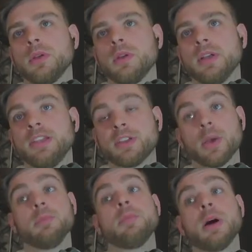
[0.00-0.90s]
He's
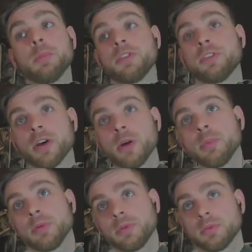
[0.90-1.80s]
going bottom to top.
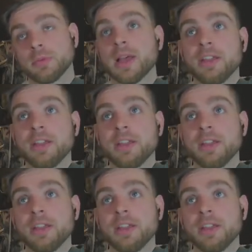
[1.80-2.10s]
That is